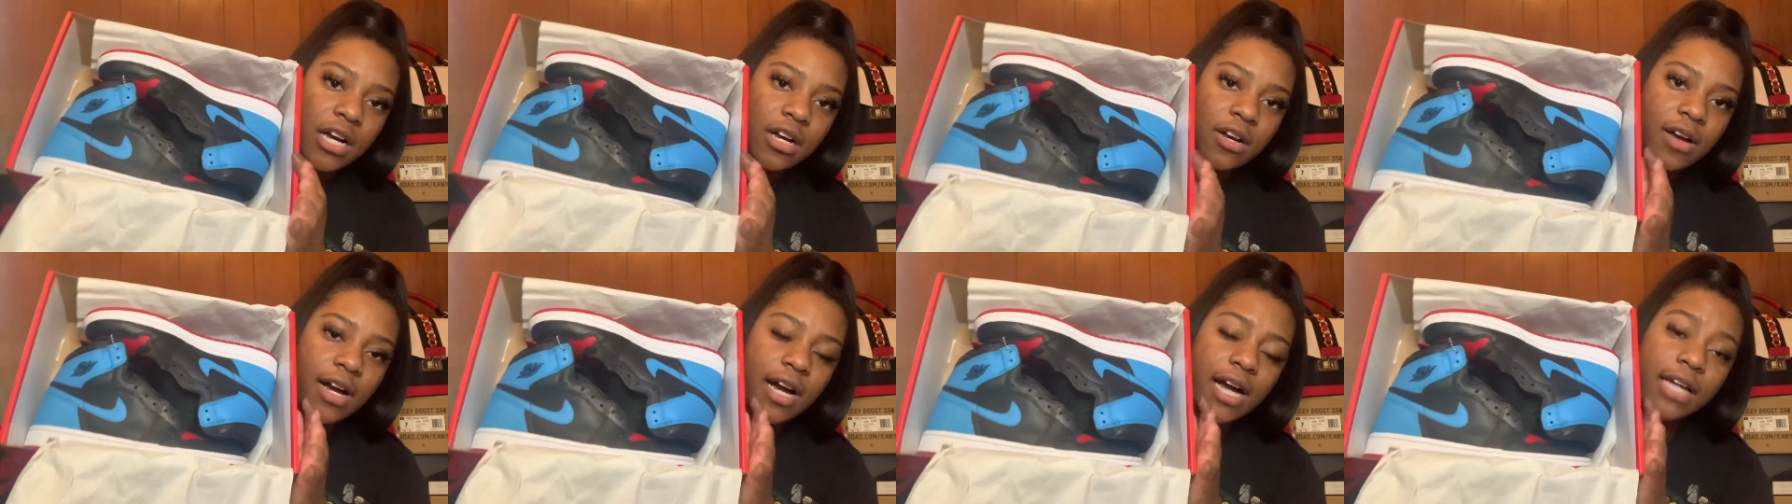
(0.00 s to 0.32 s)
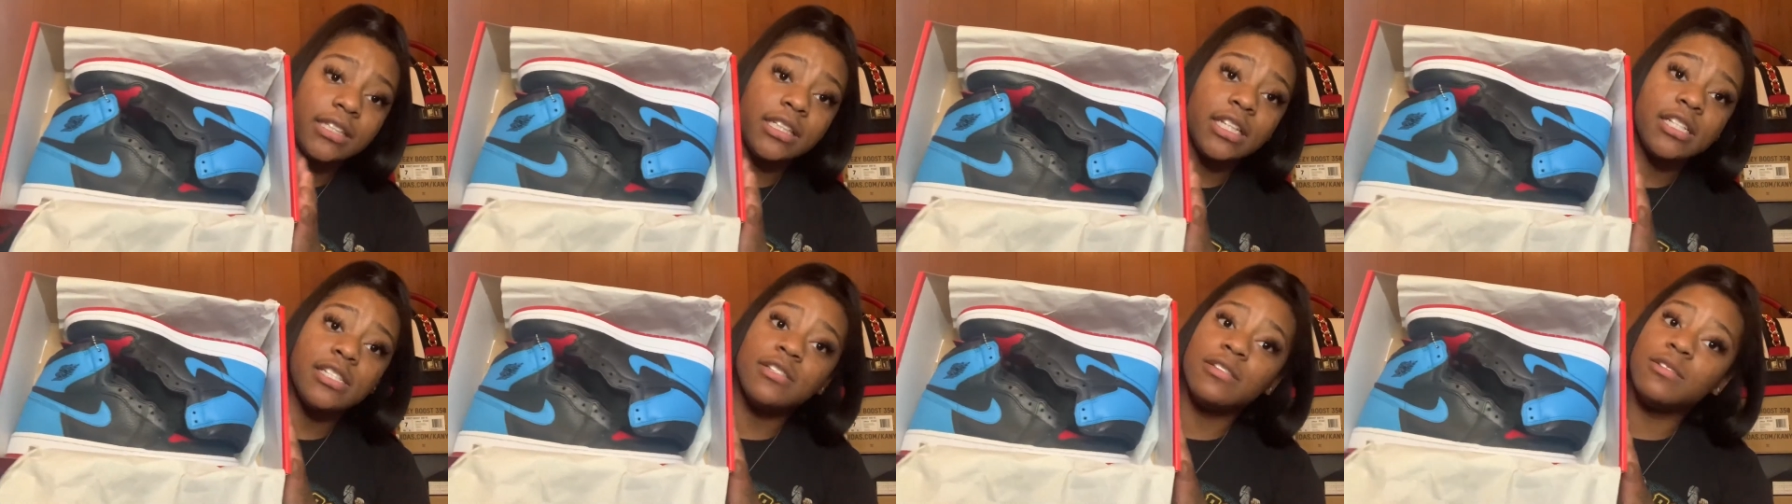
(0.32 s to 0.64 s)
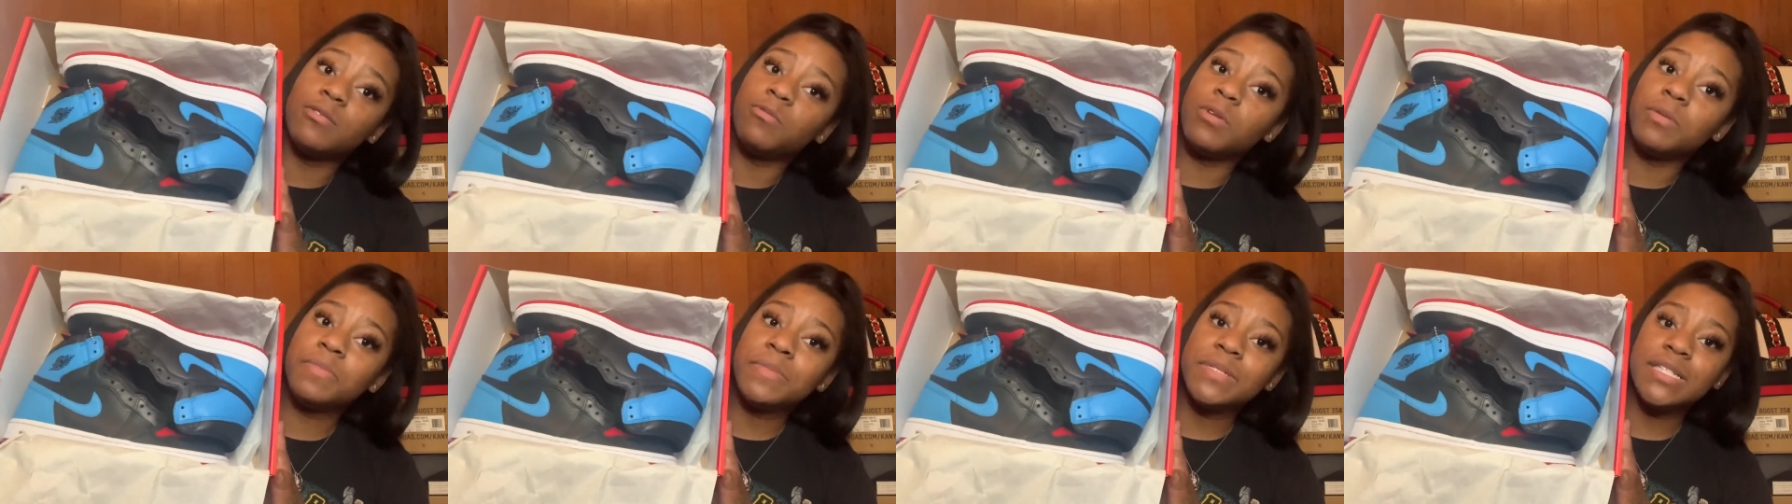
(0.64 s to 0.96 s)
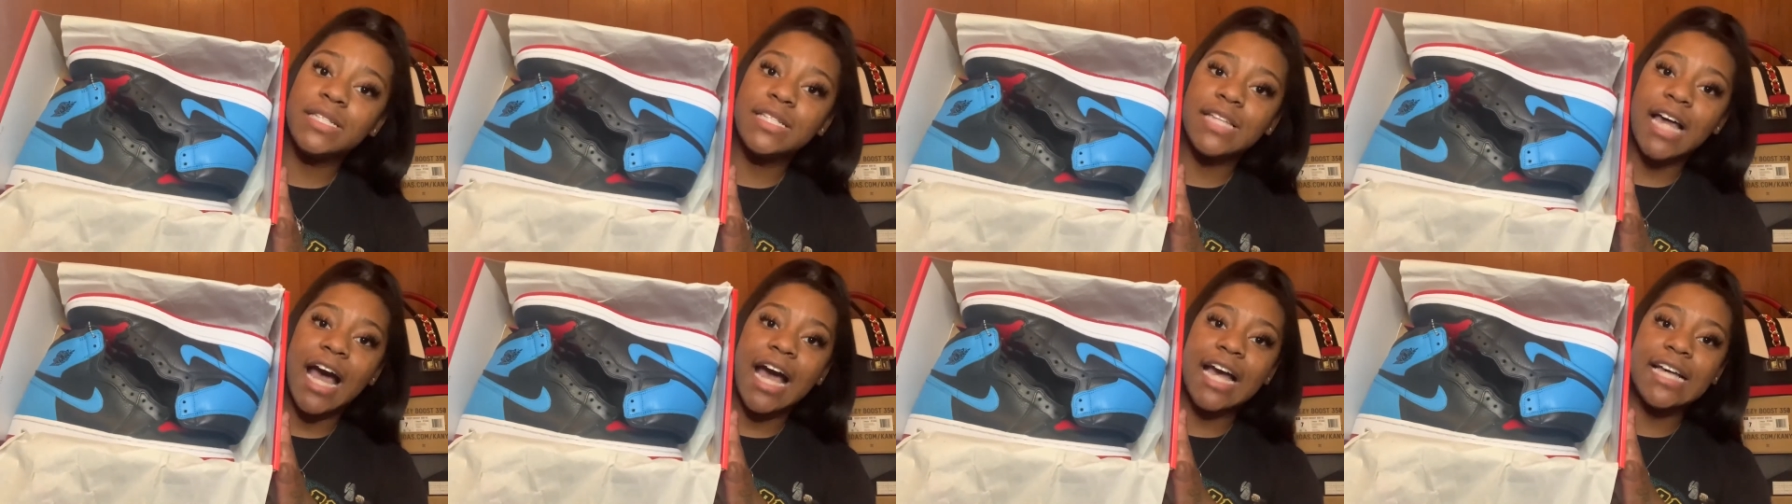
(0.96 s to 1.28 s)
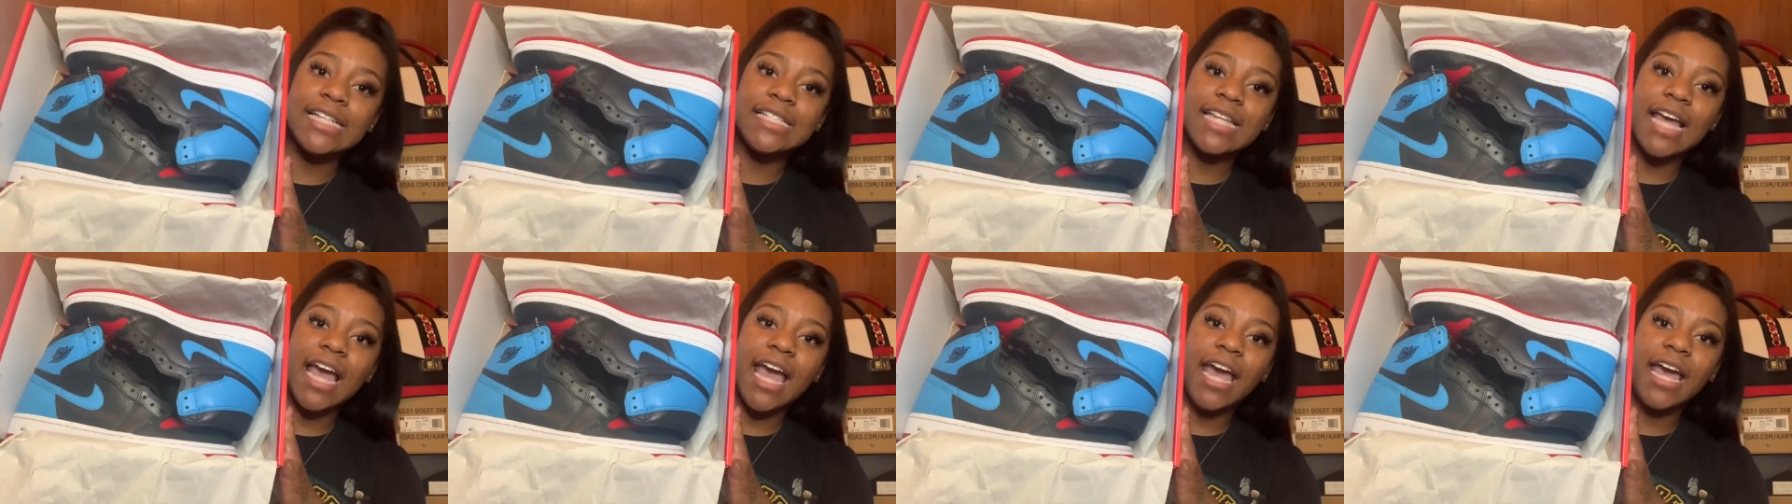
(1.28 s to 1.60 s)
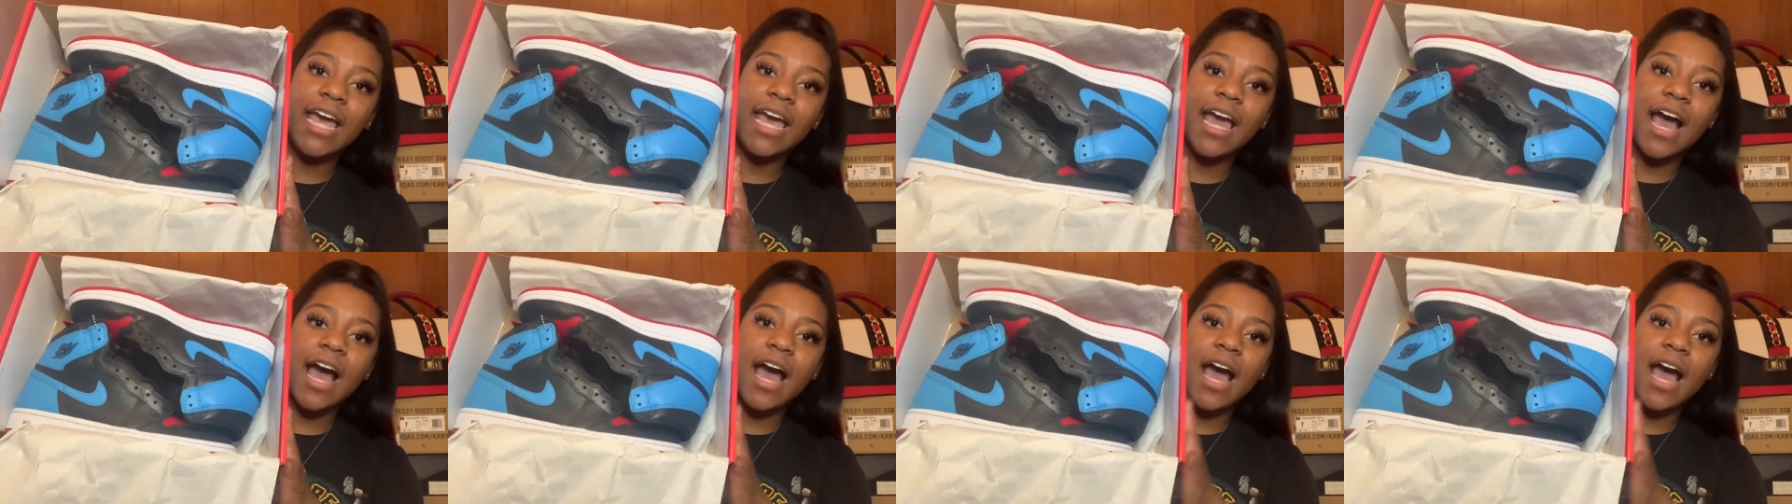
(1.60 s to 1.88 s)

I got these in the women's size 8.